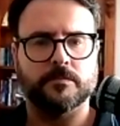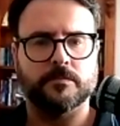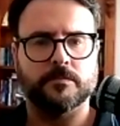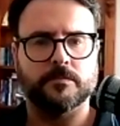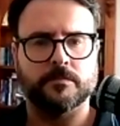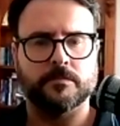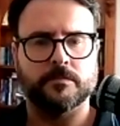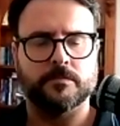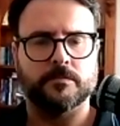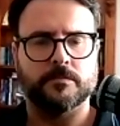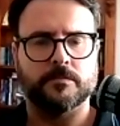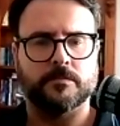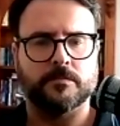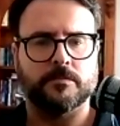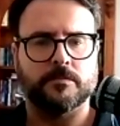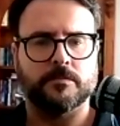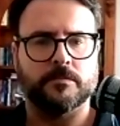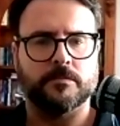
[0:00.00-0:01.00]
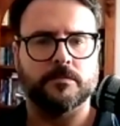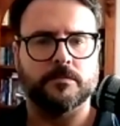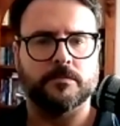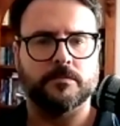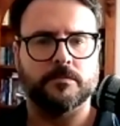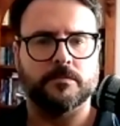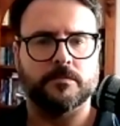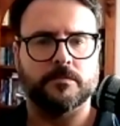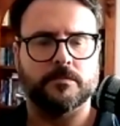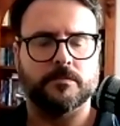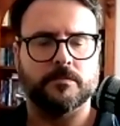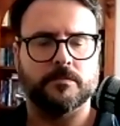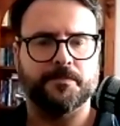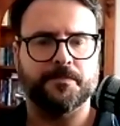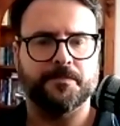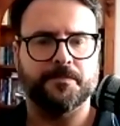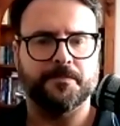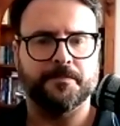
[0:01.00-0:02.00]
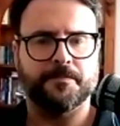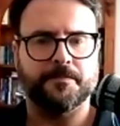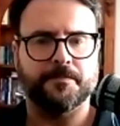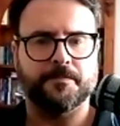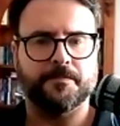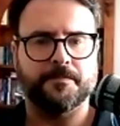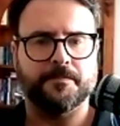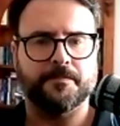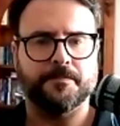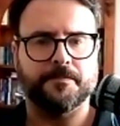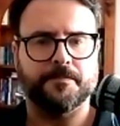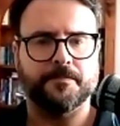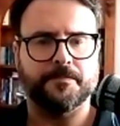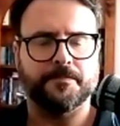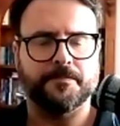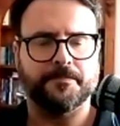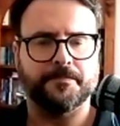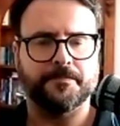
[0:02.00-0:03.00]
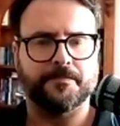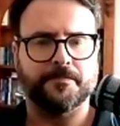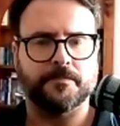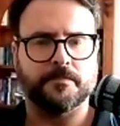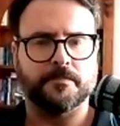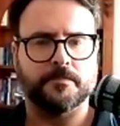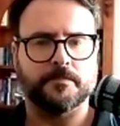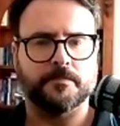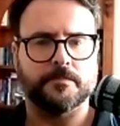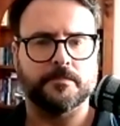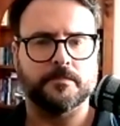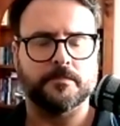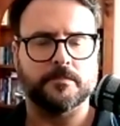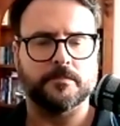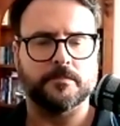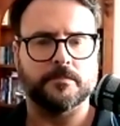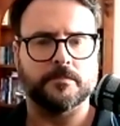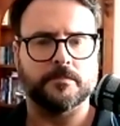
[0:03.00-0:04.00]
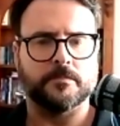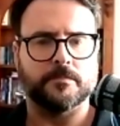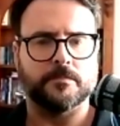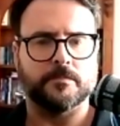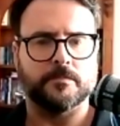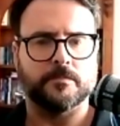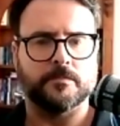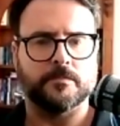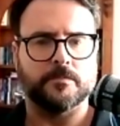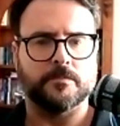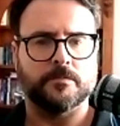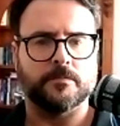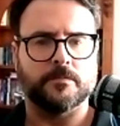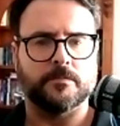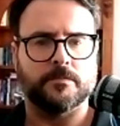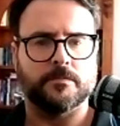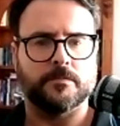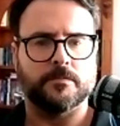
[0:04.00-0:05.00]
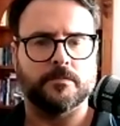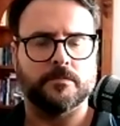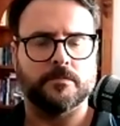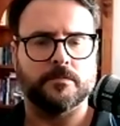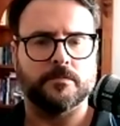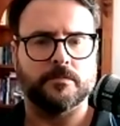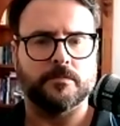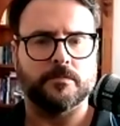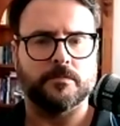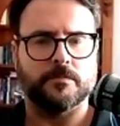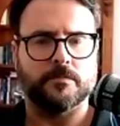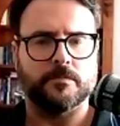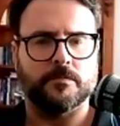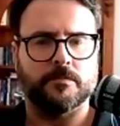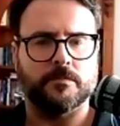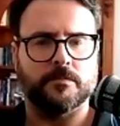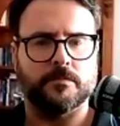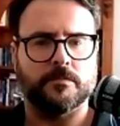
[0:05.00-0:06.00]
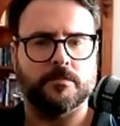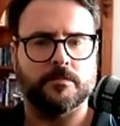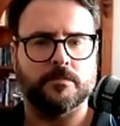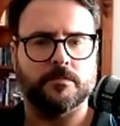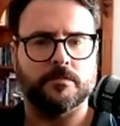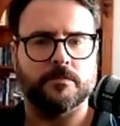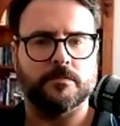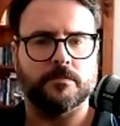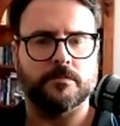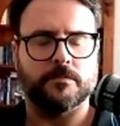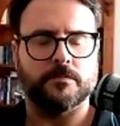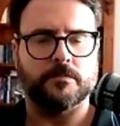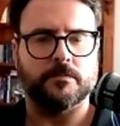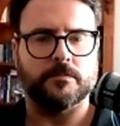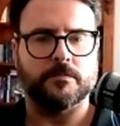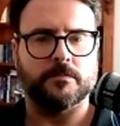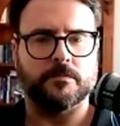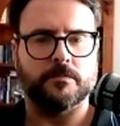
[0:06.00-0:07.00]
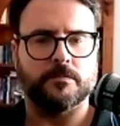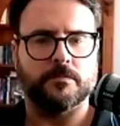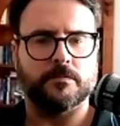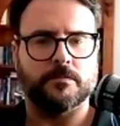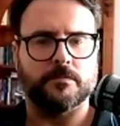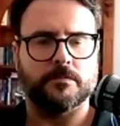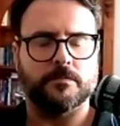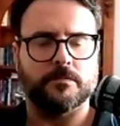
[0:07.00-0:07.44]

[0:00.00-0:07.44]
(silent)